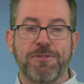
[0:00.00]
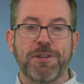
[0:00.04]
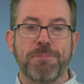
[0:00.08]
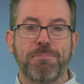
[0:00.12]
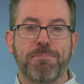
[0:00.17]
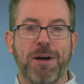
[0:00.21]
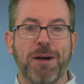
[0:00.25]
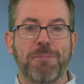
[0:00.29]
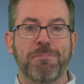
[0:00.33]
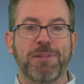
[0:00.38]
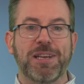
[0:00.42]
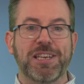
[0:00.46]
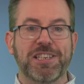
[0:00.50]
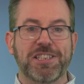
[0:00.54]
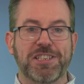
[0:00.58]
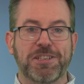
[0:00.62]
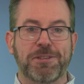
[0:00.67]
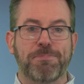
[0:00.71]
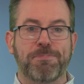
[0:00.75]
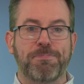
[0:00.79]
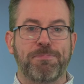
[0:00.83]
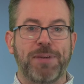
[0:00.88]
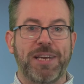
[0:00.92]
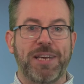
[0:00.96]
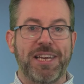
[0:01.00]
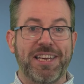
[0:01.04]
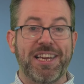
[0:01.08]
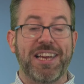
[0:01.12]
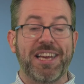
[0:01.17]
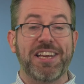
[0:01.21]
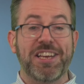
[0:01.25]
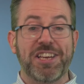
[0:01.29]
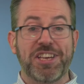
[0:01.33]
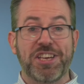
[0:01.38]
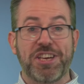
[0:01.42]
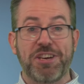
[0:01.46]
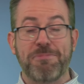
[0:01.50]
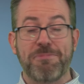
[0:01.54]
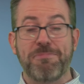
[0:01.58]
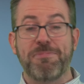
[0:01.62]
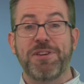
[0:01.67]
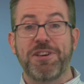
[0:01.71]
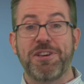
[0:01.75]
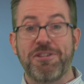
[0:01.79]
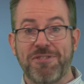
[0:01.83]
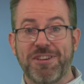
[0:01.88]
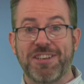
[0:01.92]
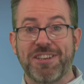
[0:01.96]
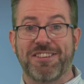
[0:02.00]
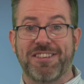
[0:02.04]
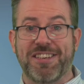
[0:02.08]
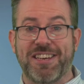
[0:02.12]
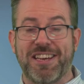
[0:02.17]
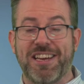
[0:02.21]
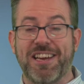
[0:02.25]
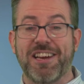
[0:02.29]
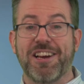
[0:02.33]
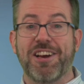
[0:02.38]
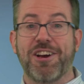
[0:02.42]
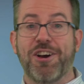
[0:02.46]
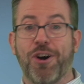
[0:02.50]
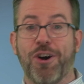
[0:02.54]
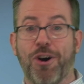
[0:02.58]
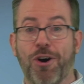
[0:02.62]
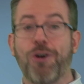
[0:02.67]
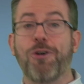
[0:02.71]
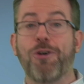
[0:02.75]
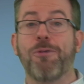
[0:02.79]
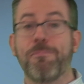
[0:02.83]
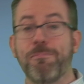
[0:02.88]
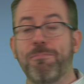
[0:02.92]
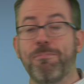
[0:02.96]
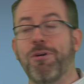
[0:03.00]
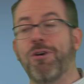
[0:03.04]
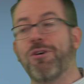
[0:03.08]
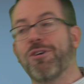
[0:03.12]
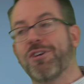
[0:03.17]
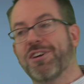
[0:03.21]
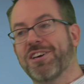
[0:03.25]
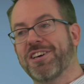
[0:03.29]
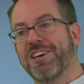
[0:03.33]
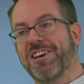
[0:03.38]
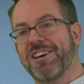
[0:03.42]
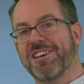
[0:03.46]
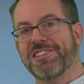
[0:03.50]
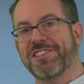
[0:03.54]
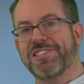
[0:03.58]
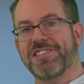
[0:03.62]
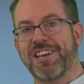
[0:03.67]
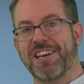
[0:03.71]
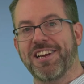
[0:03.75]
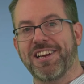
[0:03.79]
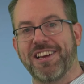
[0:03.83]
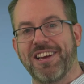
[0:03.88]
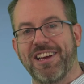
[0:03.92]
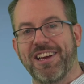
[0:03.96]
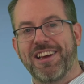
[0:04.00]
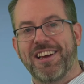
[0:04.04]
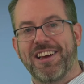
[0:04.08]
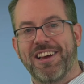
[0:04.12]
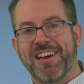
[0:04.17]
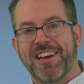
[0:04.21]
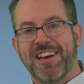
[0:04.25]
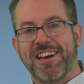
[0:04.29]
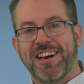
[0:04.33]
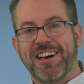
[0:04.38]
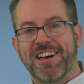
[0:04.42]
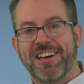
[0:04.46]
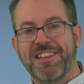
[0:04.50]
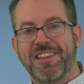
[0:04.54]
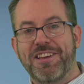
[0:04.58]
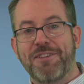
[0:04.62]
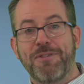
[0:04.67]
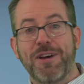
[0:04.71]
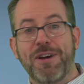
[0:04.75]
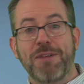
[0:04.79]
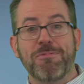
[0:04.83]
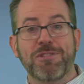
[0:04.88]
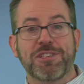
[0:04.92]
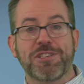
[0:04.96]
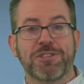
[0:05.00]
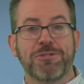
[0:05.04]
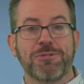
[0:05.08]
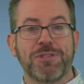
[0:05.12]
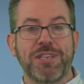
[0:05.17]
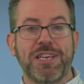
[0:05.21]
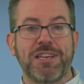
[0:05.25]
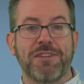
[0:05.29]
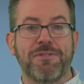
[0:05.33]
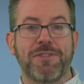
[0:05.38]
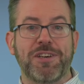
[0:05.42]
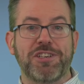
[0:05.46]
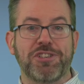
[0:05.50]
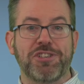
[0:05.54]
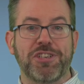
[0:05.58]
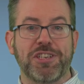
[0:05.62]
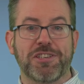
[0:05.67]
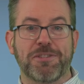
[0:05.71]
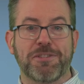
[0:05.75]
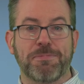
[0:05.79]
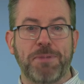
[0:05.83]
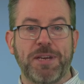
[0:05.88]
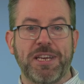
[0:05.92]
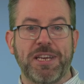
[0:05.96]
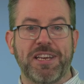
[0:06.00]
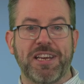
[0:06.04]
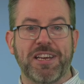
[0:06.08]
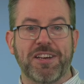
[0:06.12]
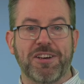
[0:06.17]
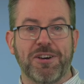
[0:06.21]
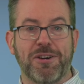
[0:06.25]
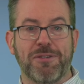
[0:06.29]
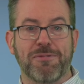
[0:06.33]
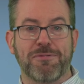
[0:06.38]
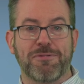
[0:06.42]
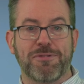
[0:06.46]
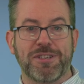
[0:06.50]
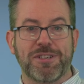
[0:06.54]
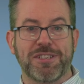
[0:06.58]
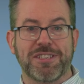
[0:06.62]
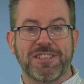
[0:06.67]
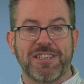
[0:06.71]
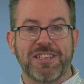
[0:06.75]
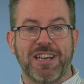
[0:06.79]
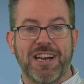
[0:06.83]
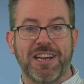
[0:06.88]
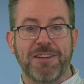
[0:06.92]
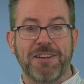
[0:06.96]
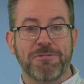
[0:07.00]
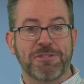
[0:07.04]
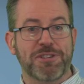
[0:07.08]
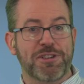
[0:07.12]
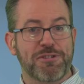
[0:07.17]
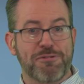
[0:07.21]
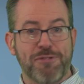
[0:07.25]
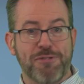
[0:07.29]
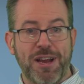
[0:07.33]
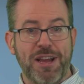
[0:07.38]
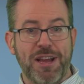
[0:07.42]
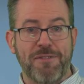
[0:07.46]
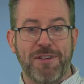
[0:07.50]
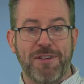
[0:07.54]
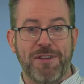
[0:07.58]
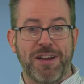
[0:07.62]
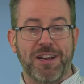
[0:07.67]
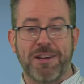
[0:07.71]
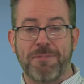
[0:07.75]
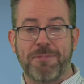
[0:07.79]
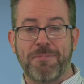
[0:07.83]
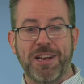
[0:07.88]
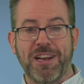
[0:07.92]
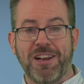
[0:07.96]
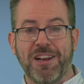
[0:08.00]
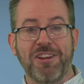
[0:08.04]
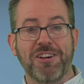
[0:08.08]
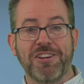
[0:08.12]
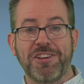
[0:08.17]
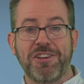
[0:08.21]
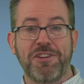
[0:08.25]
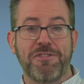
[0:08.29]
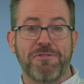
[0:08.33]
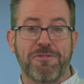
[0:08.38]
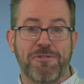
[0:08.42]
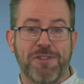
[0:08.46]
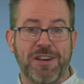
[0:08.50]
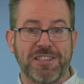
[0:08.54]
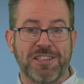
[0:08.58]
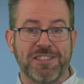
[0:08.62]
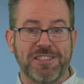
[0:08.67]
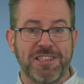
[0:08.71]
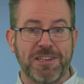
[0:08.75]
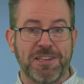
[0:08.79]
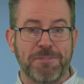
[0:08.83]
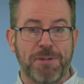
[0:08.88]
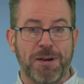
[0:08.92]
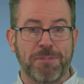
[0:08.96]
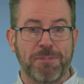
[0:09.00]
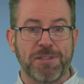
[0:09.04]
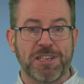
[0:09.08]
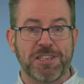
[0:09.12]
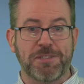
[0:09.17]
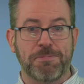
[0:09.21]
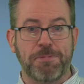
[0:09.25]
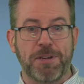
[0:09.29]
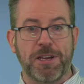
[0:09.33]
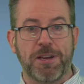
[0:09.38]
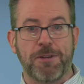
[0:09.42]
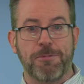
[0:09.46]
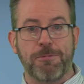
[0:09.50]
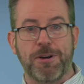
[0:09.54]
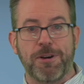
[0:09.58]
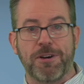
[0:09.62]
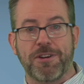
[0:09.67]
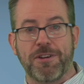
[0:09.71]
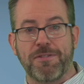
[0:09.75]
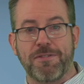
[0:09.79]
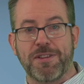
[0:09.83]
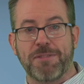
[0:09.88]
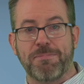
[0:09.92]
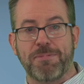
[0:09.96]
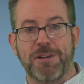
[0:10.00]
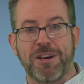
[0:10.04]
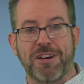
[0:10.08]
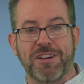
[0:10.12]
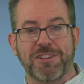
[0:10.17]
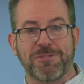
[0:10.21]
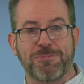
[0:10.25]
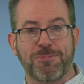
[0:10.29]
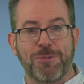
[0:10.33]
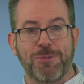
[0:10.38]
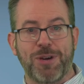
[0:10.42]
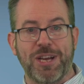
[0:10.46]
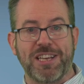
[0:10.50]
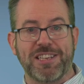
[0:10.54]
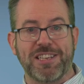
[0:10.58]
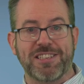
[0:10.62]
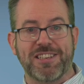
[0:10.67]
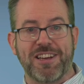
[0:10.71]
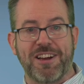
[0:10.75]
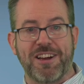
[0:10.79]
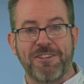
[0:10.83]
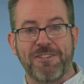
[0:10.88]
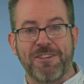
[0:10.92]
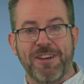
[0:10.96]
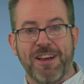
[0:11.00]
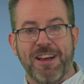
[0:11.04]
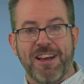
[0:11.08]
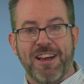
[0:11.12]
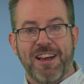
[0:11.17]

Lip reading: for the public speaking community on podcasting. The event was called the Innovation in Speaking Conference, and it was a great event. I made a lot of new friends in the public speaking world over the past week. So